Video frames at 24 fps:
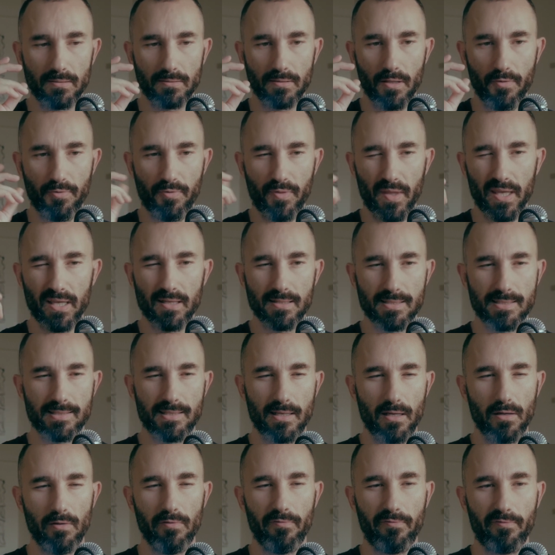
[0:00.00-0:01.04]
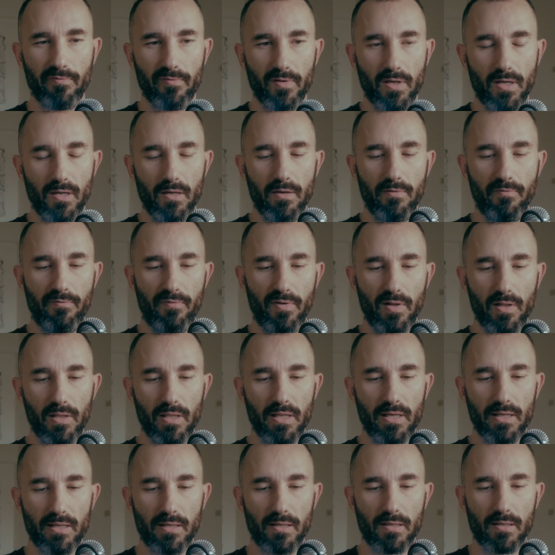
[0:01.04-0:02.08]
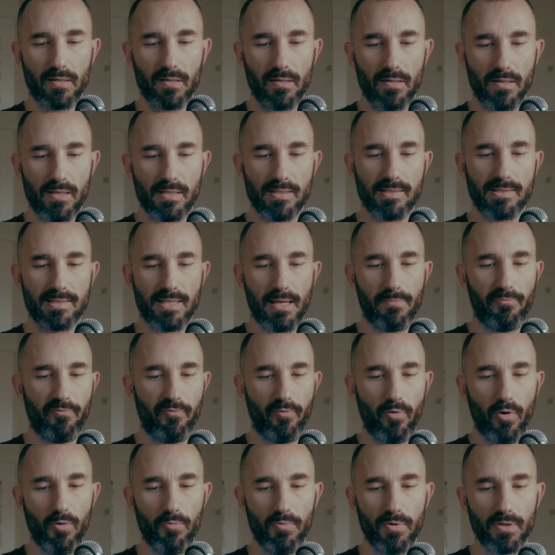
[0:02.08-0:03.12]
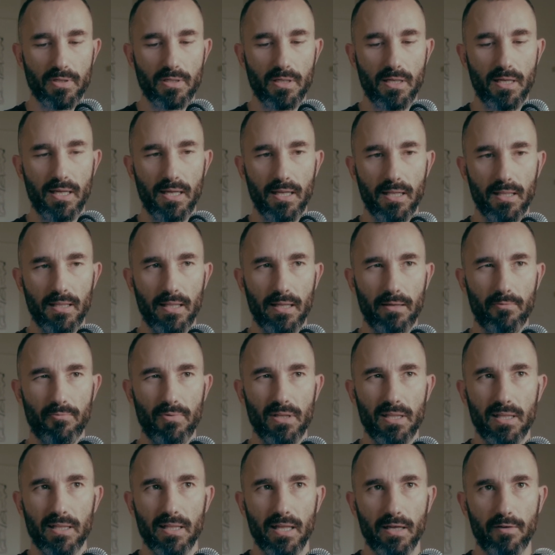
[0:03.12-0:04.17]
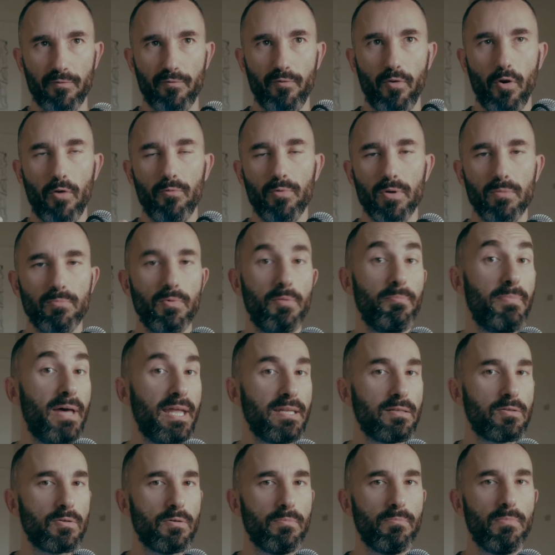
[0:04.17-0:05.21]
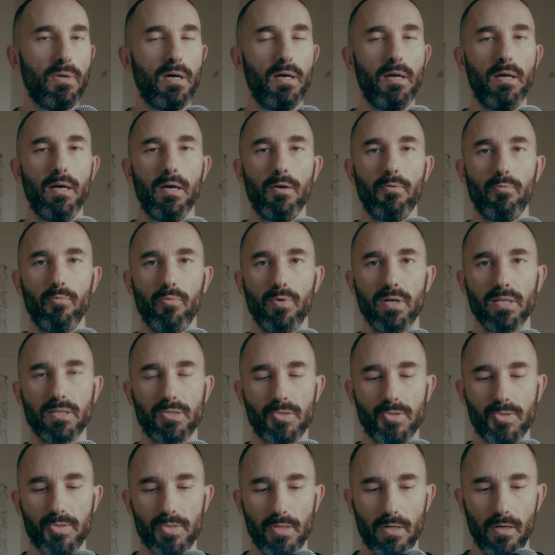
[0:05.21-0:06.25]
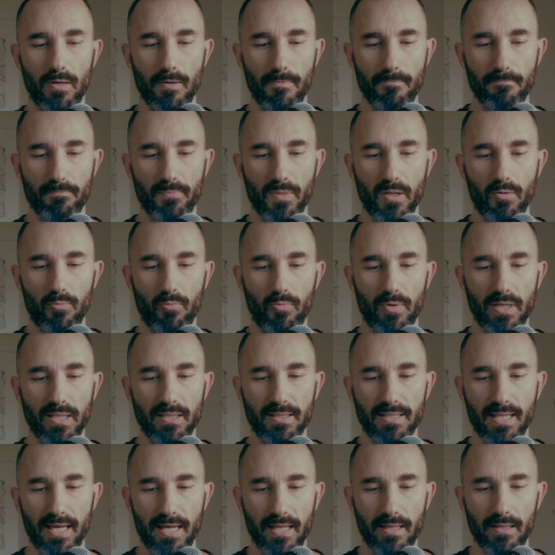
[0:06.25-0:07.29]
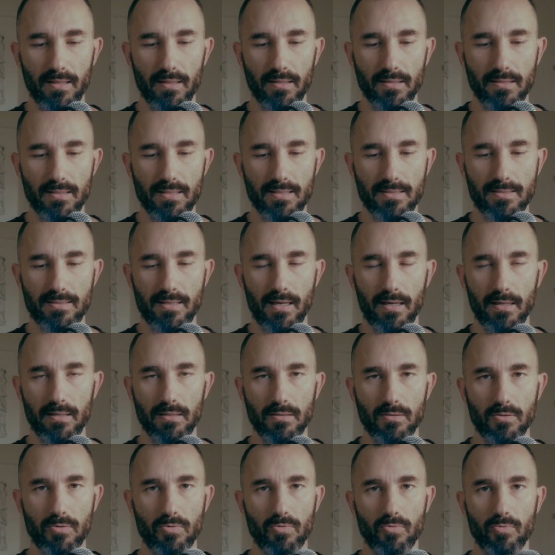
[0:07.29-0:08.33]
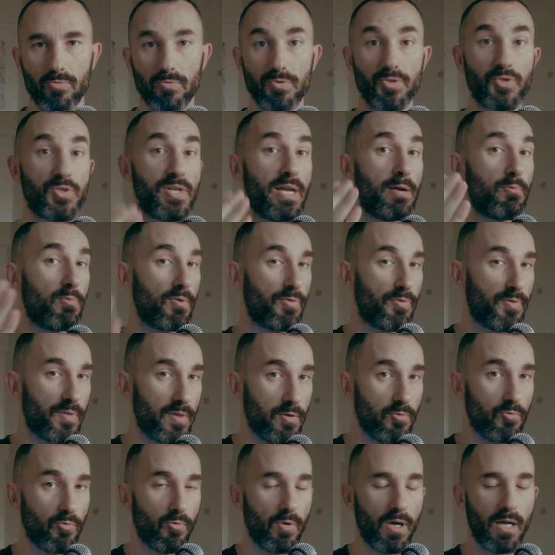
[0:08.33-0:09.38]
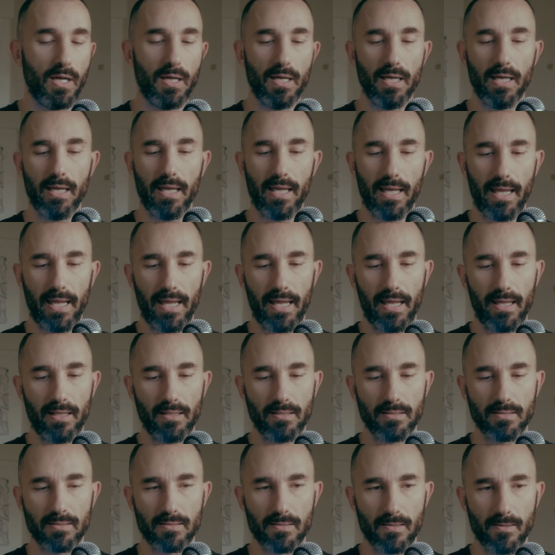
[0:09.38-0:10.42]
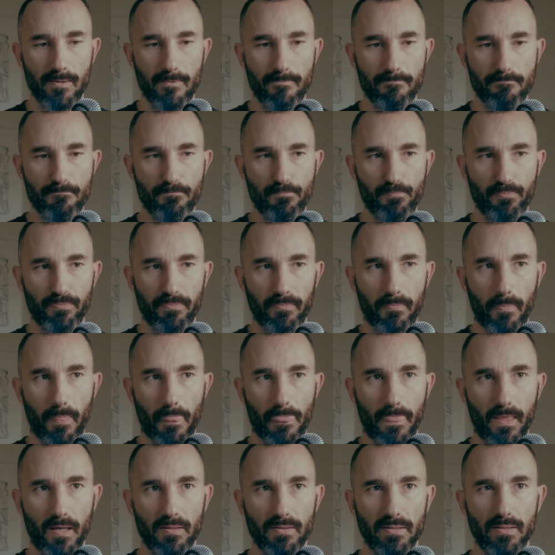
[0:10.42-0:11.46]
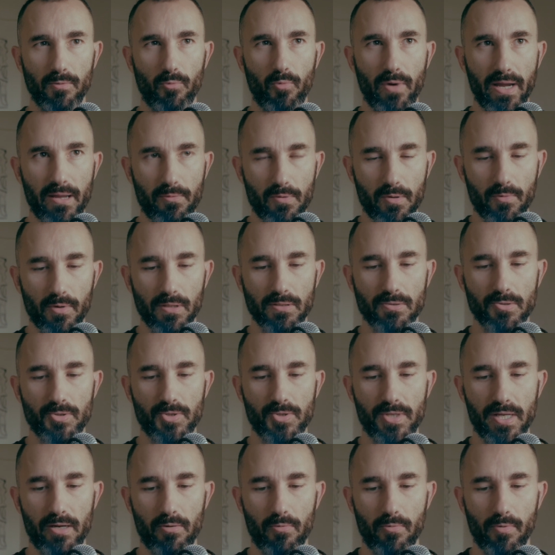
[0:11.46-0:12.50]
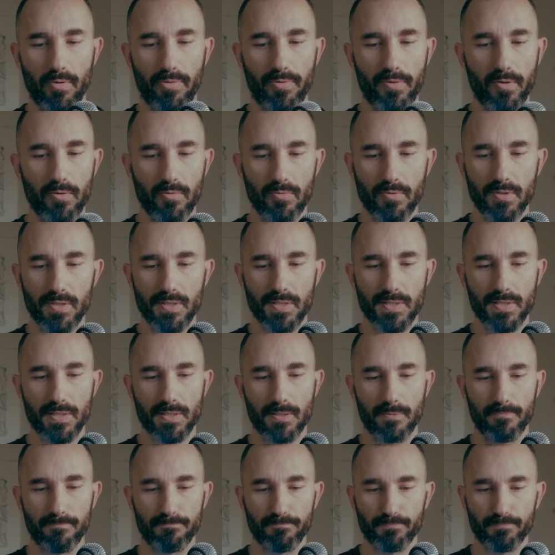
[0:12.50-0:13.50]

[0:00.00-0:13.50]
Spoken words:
the thing itself felt like a step forward and like really like forward momentum, which we then decided to share with you. And the way we want to share it with you is